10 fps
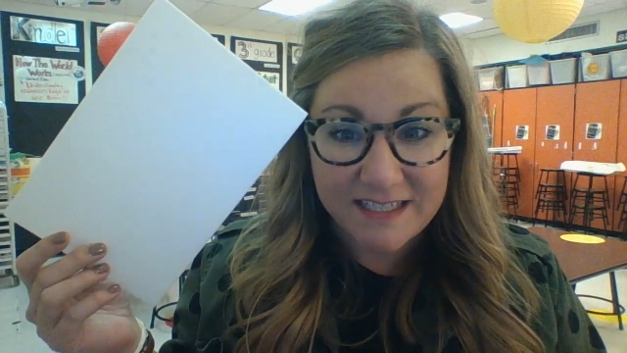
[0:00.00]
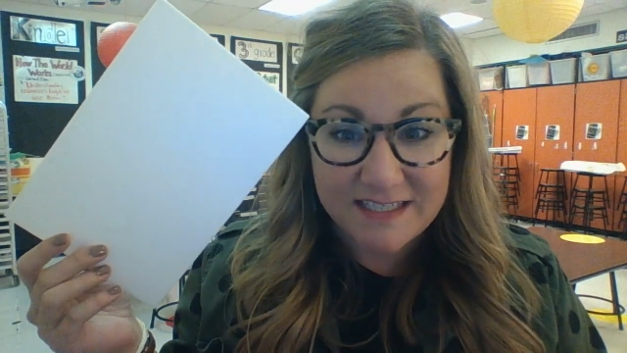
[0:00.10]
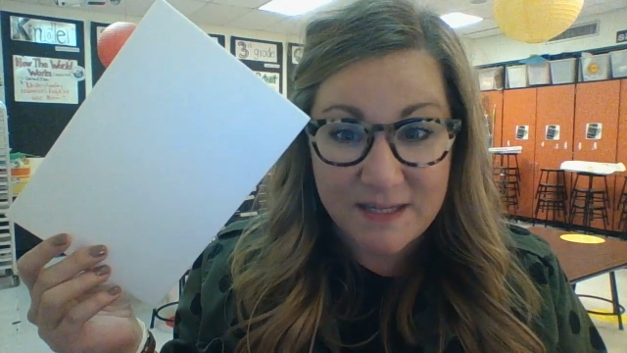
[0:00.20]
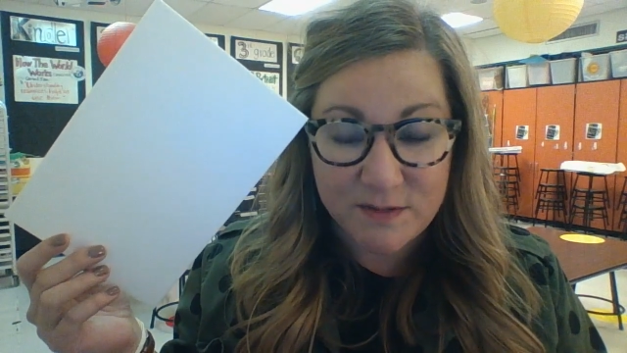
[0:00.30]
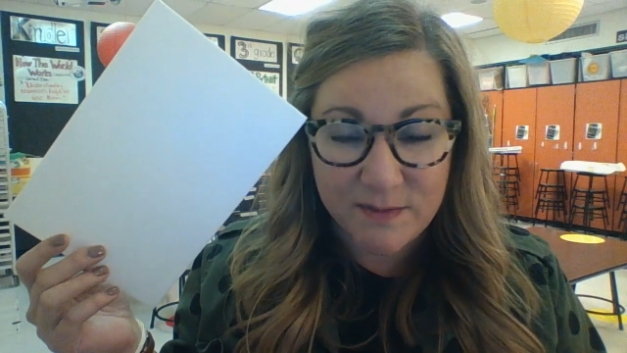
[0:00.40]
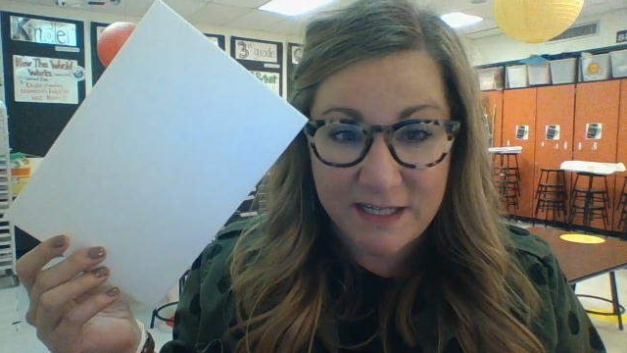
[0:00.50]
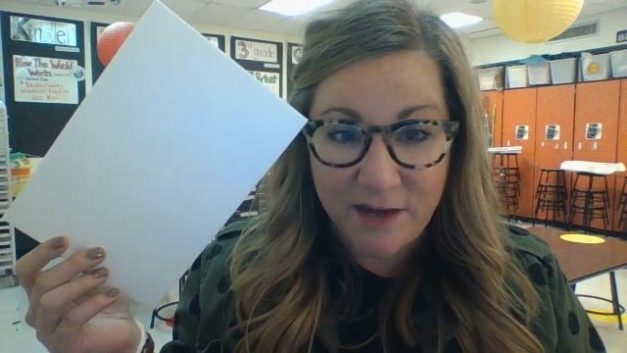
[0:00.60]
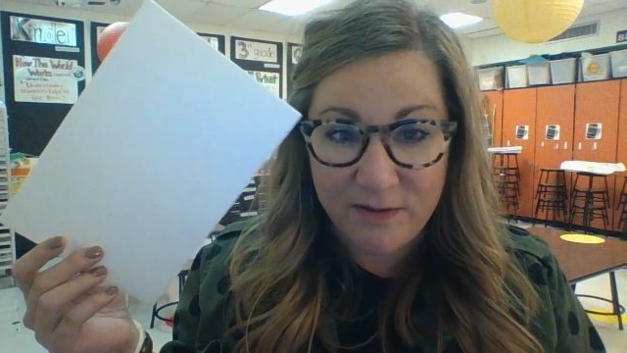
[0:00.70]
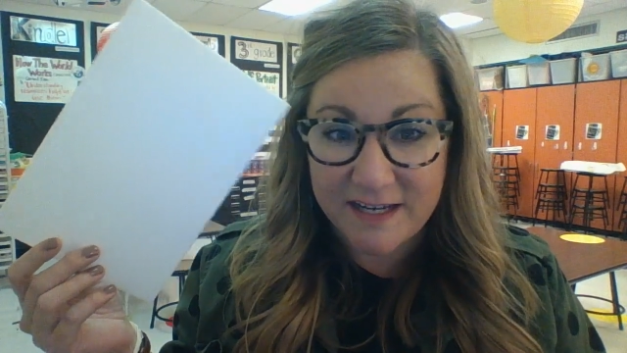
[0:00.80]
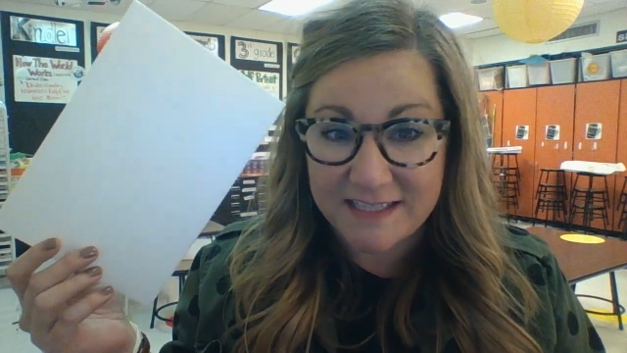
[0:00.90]
Except we
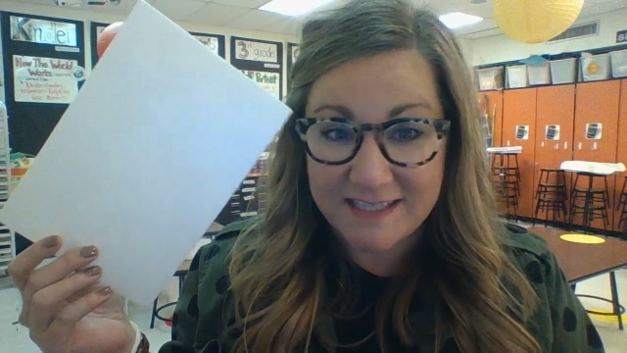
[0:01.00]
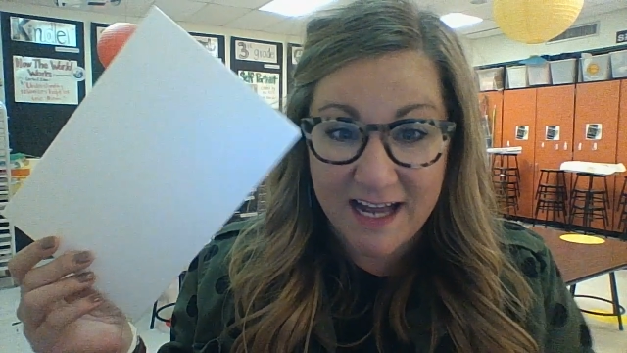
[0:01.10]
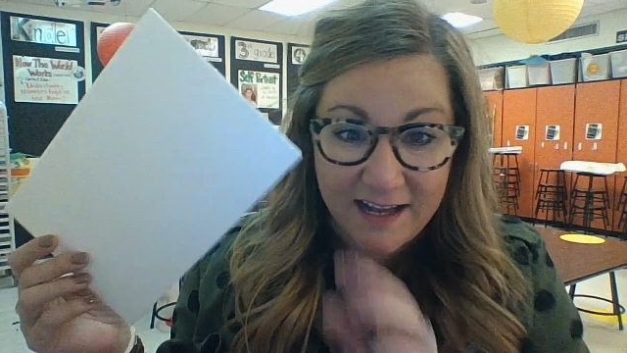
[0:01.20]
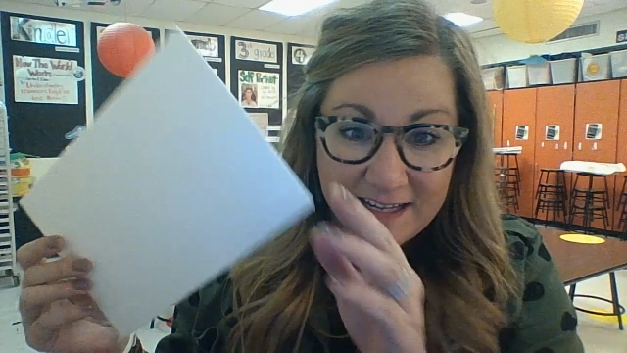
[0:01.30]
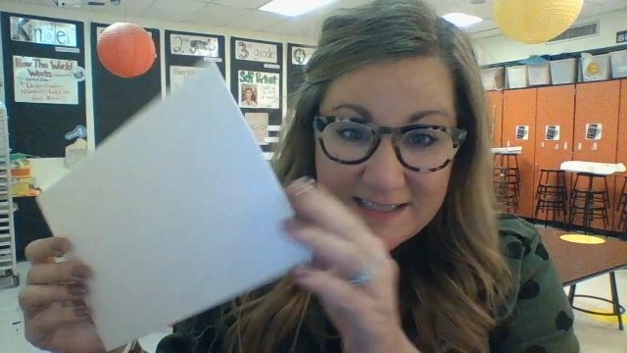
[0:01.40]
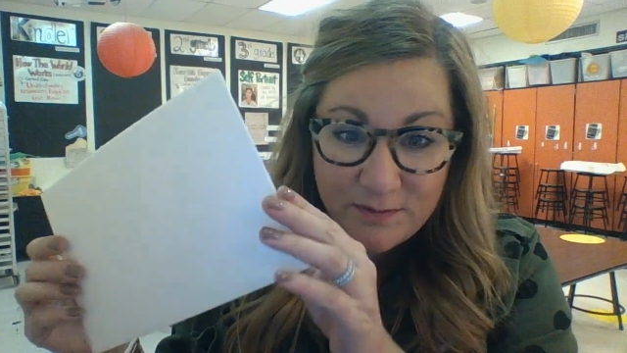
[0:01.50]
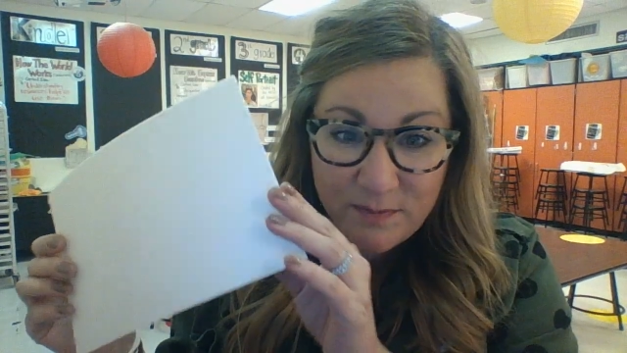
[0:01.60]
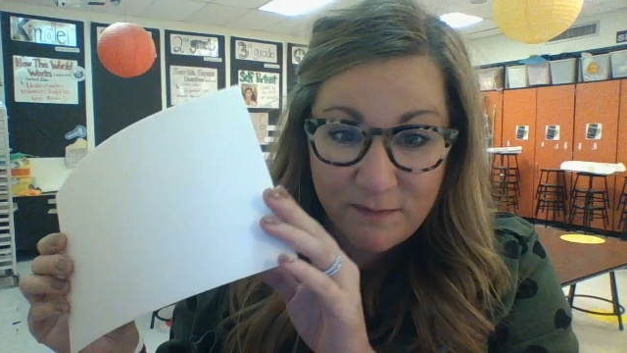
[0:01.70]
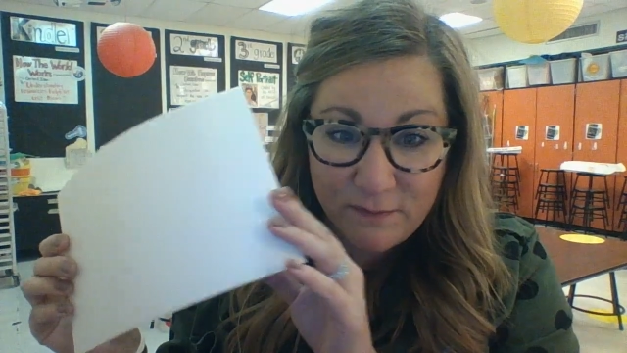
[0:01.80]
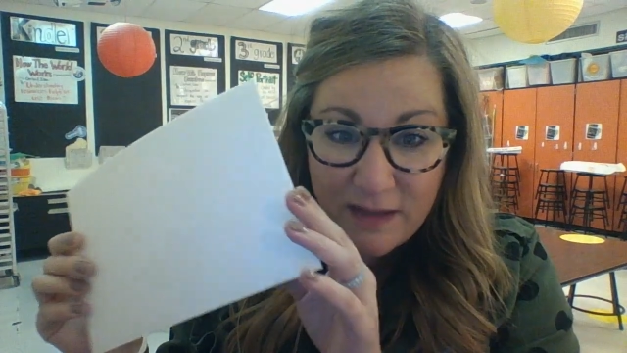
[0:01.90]
know that it's not because it would
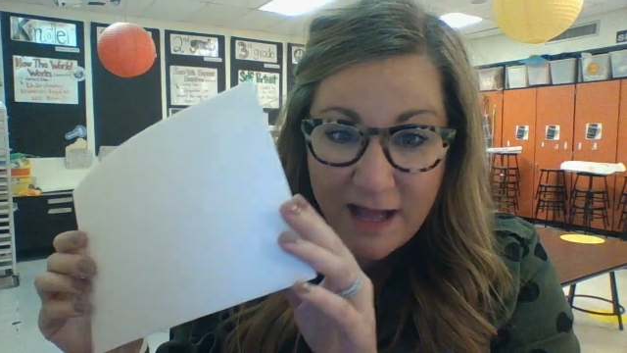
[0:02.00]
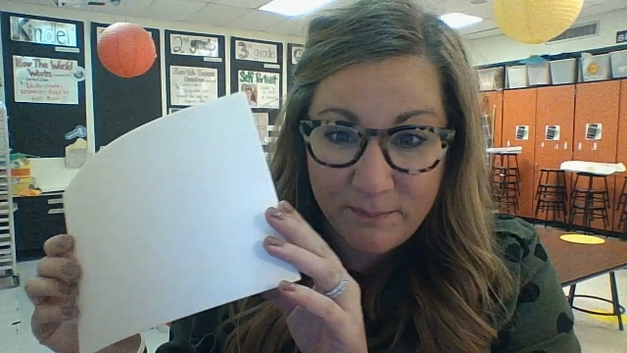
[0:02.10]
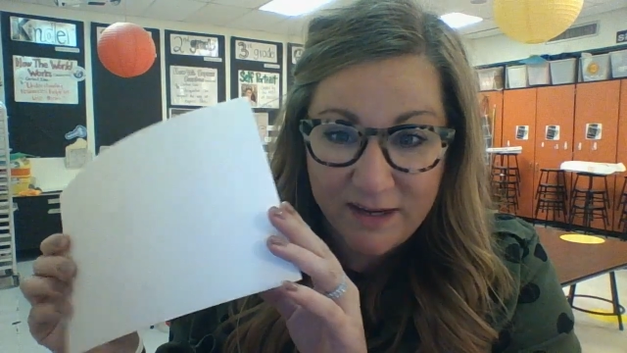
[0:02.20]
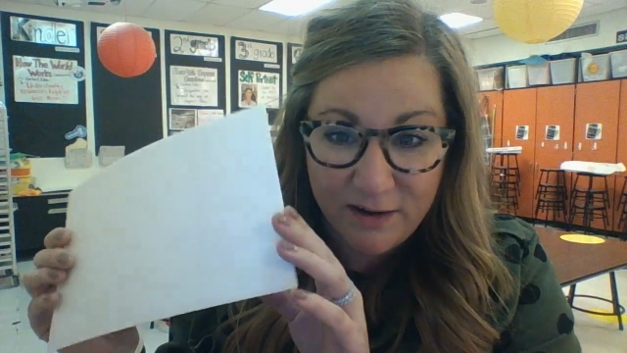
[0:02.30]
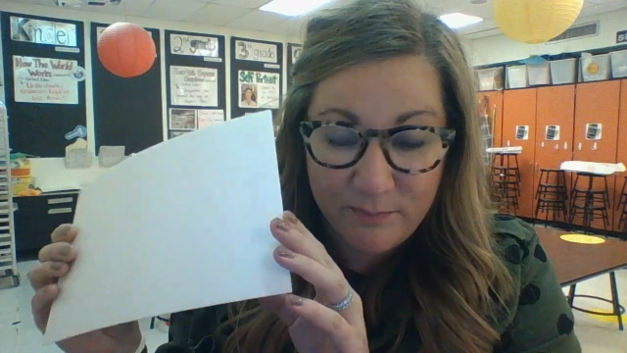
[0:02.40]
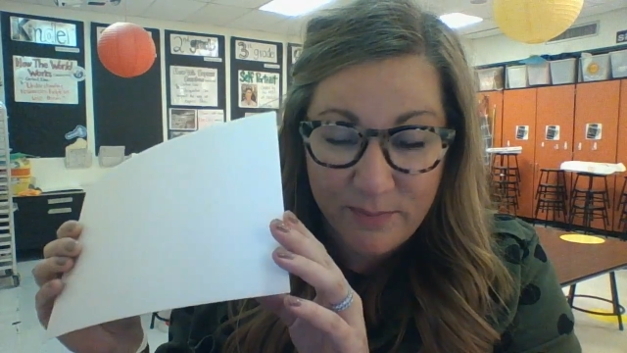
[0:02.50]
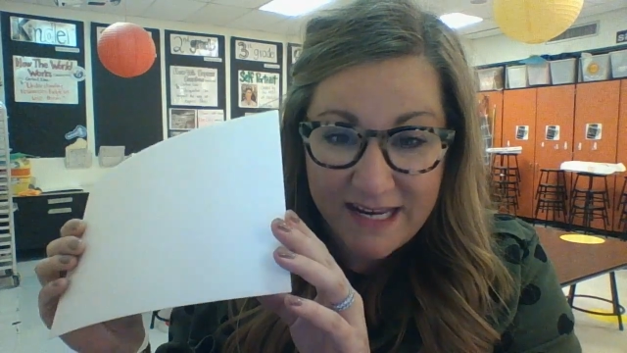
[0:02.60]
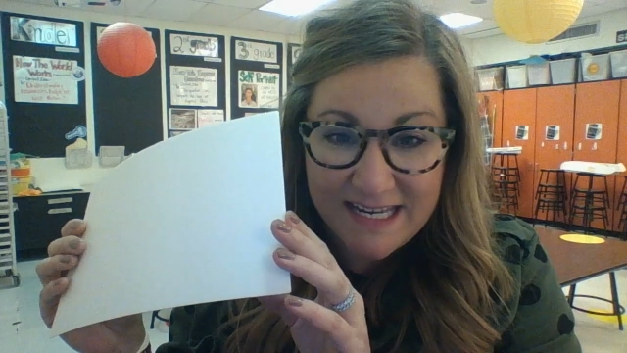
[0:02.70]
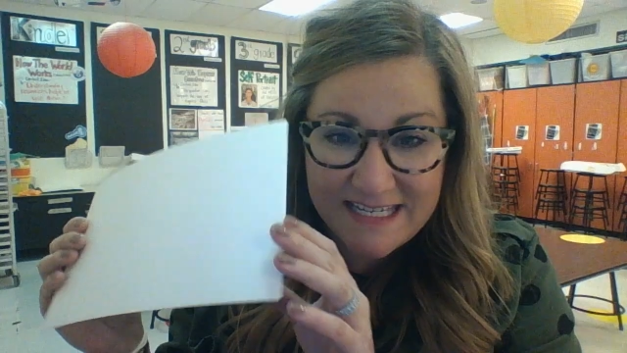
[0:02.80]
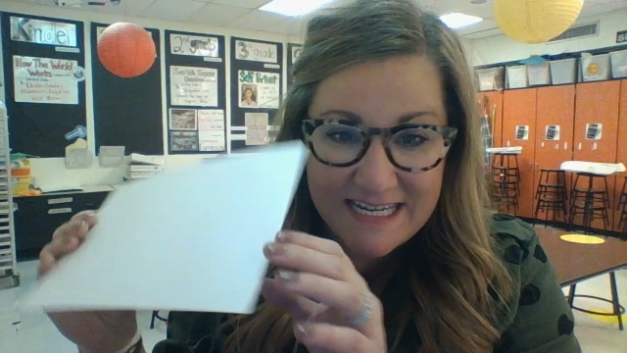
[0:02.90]
be flopping or
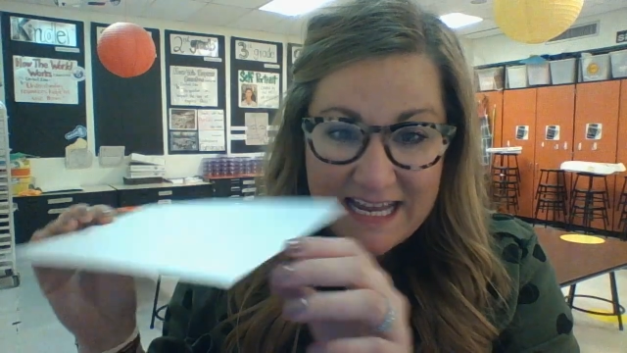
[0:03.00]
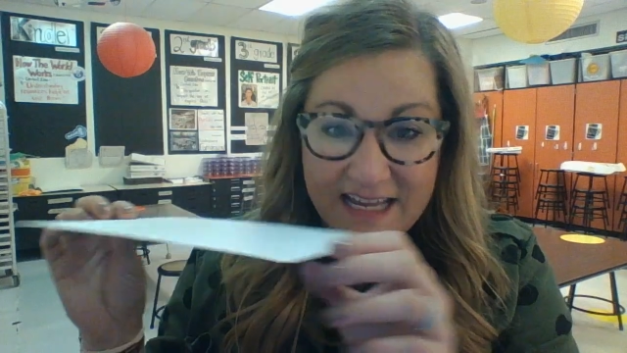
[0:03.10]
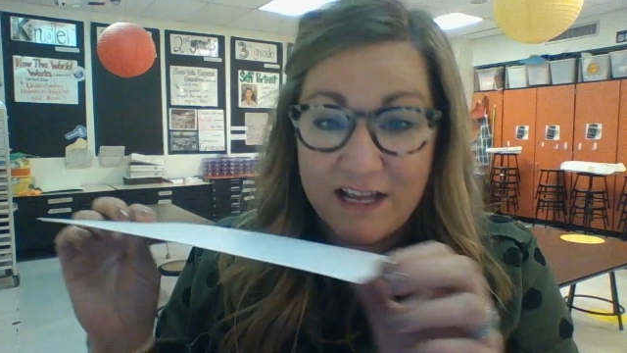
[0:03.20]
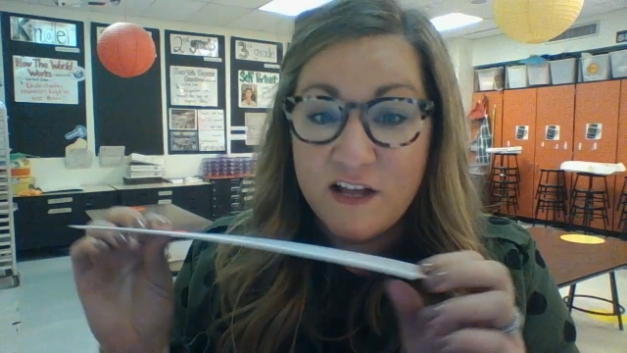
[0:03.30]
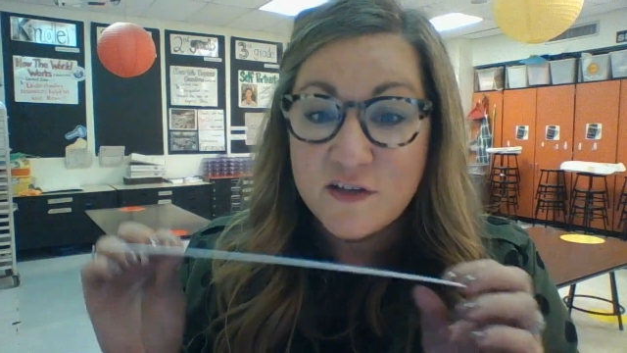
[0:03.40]
bending.